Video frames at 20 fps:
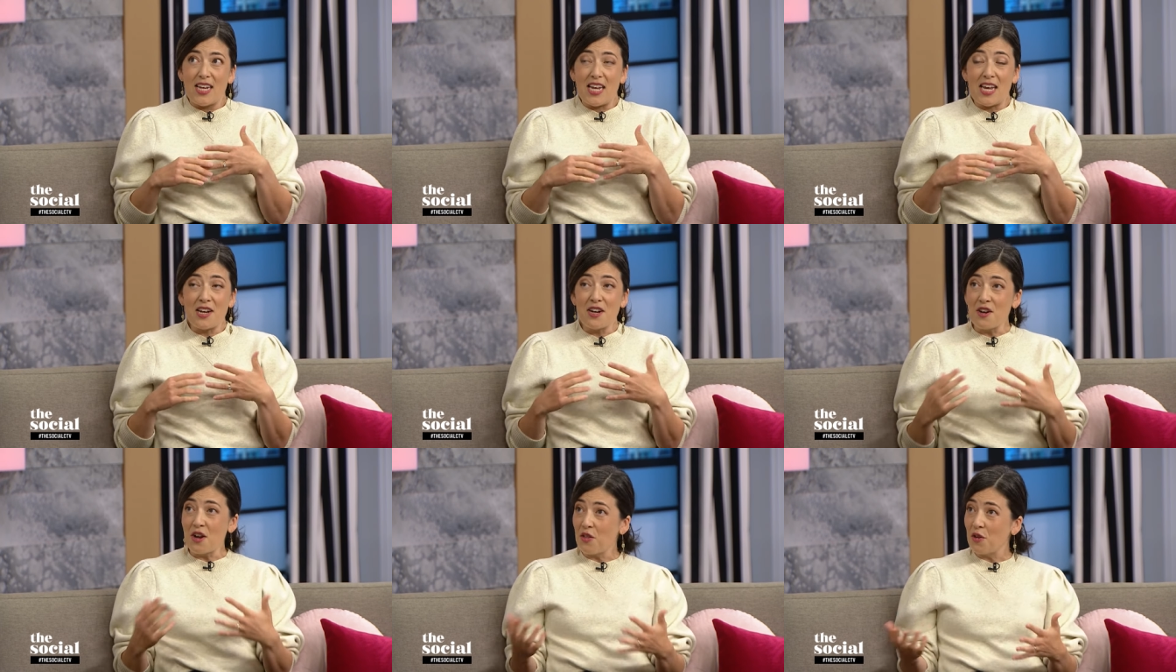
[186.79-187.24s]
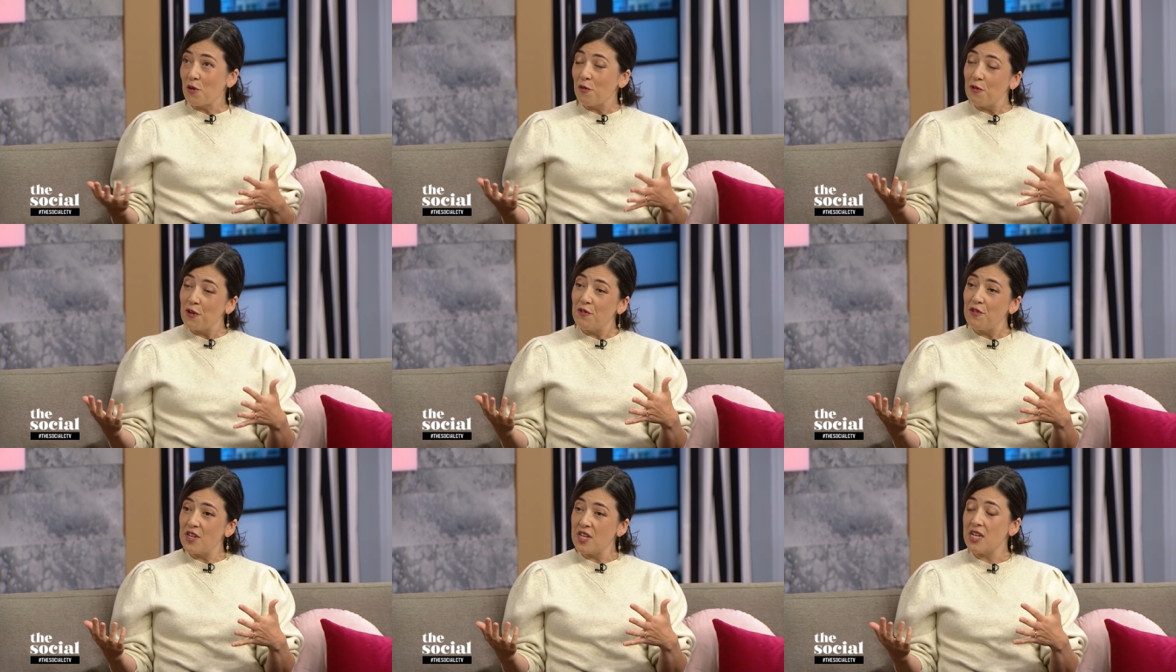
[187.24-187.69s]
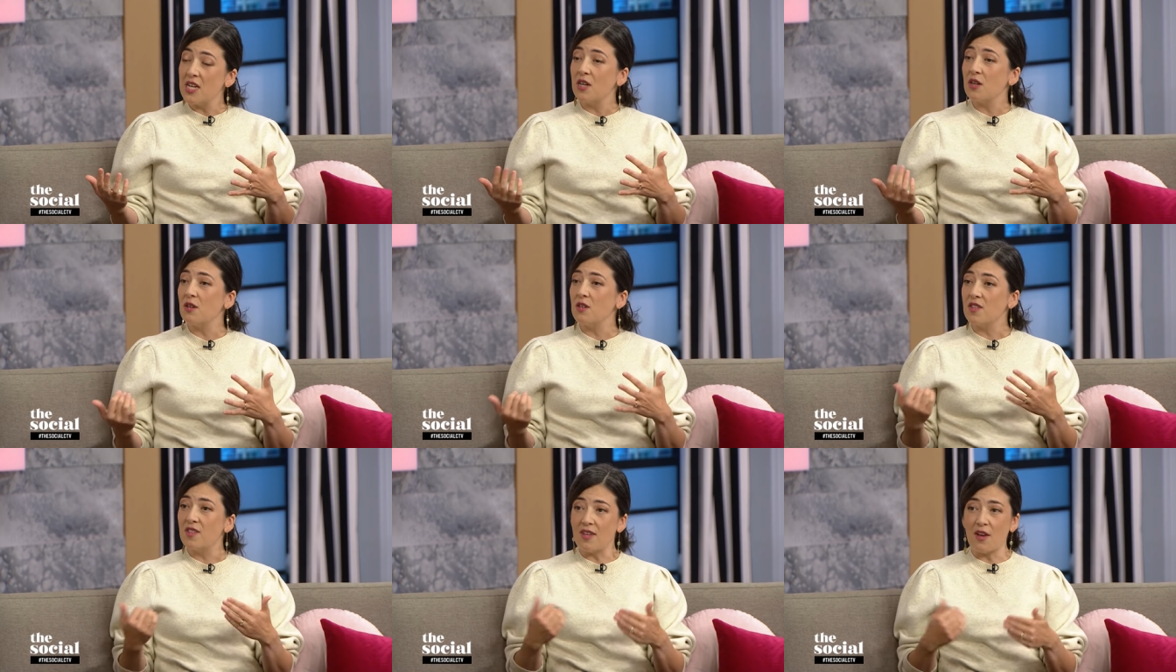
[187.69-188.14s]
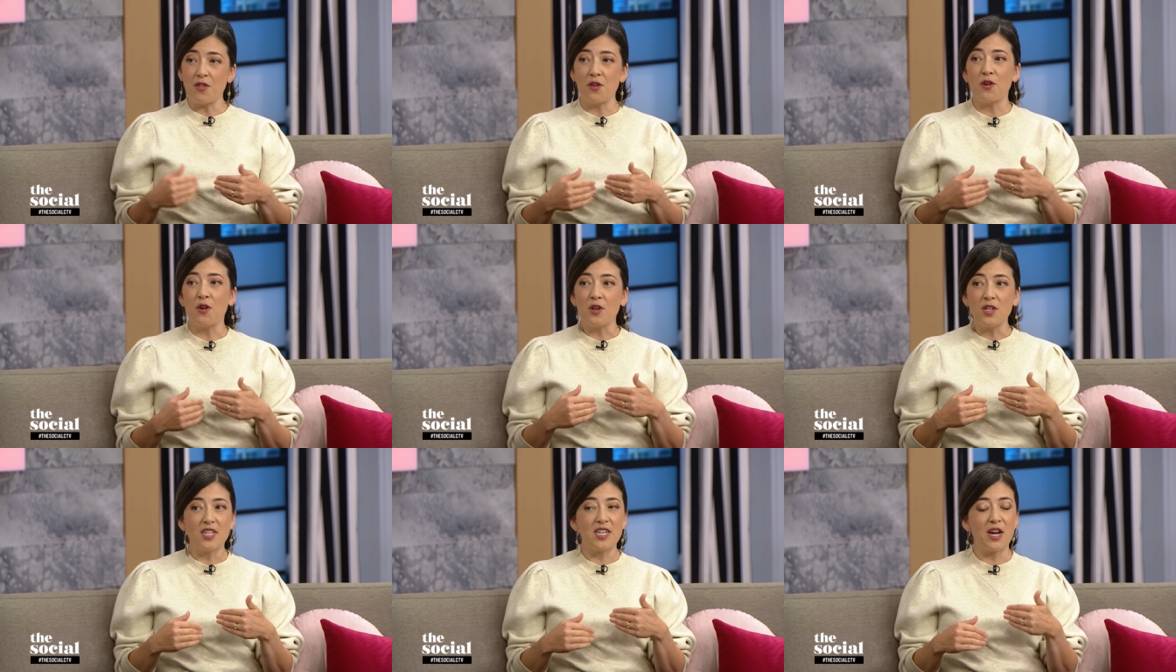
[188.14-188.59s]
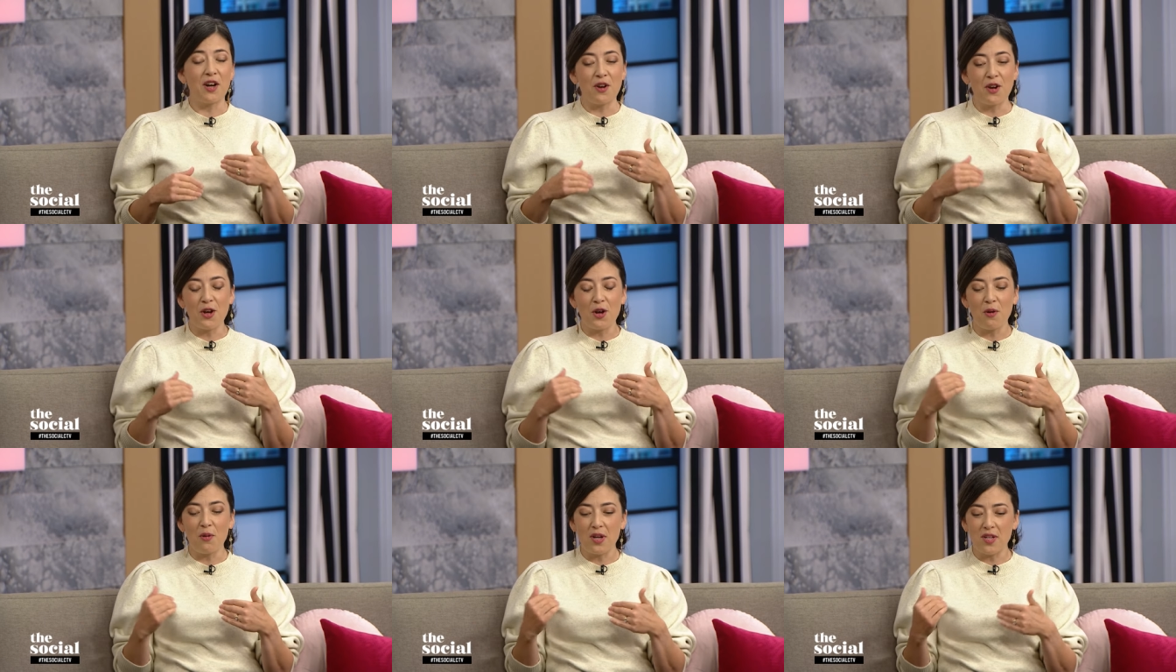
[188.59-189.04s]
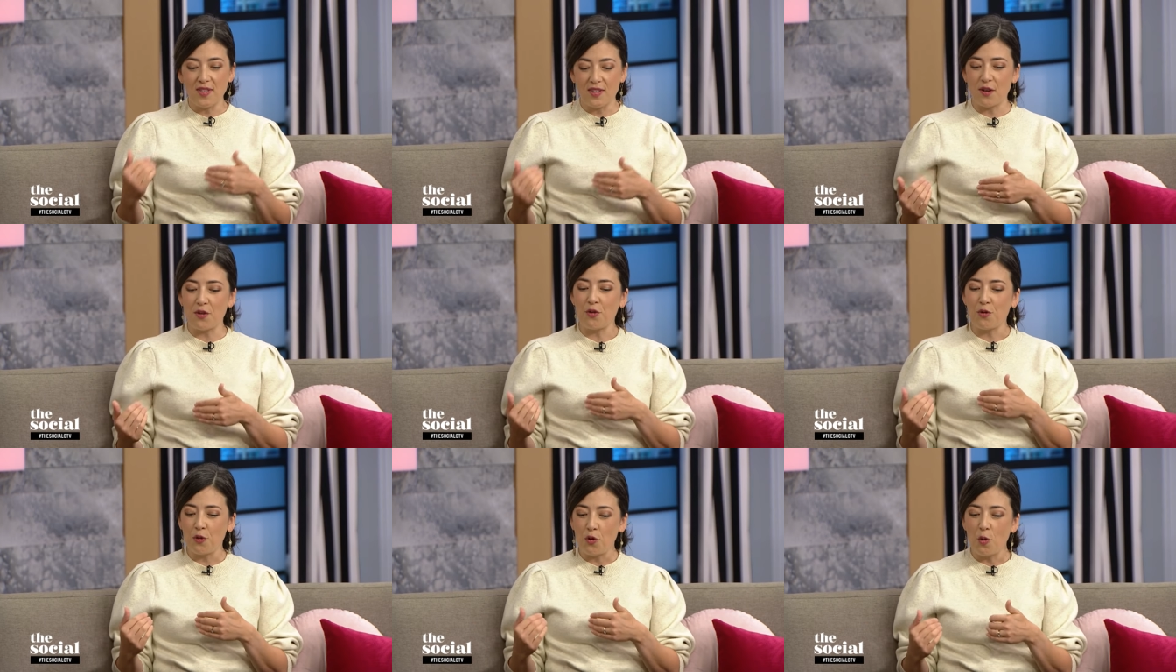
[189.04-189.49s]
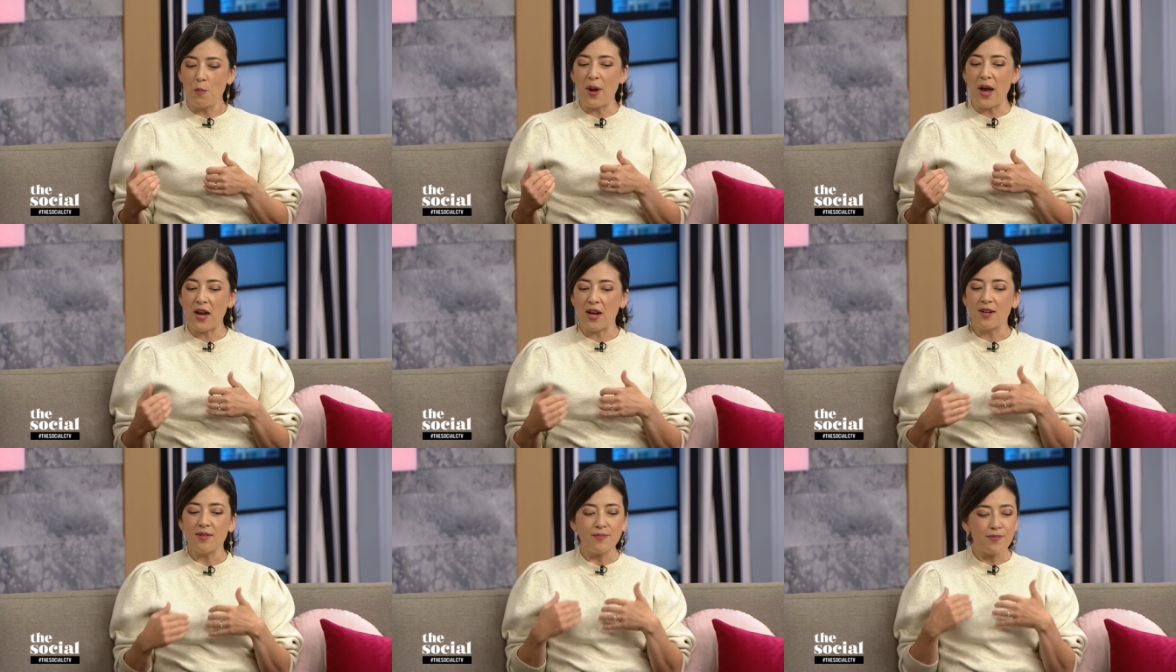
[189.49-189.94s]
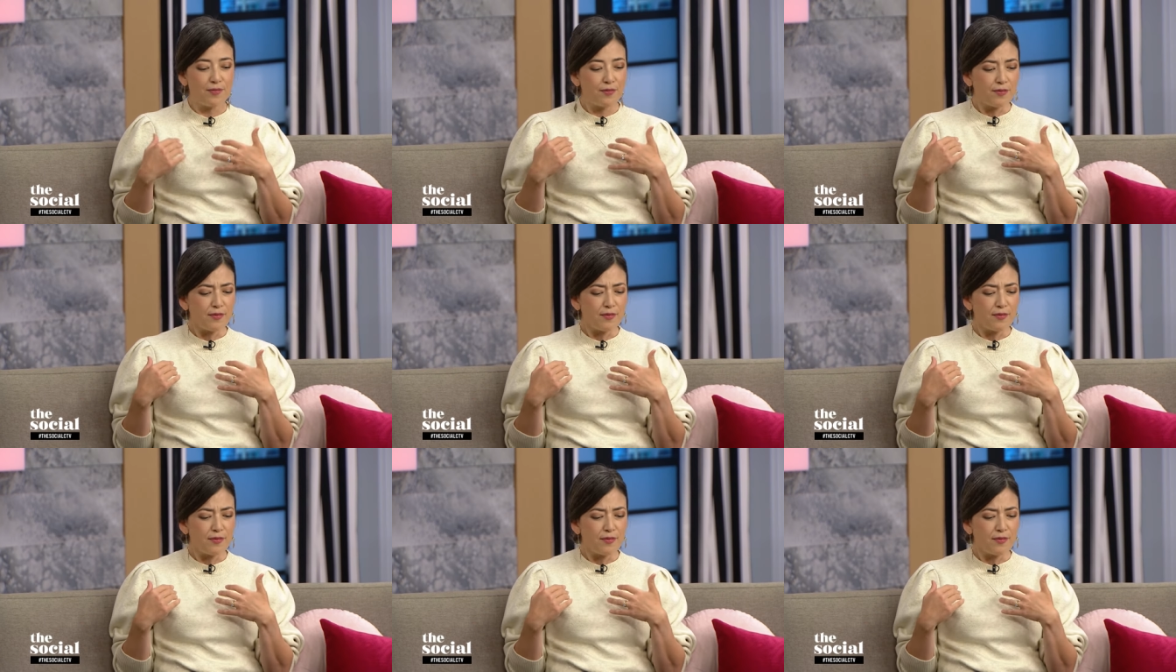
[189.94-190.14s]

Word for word: in another fifty years, Southern Ontario and Southern Quebec,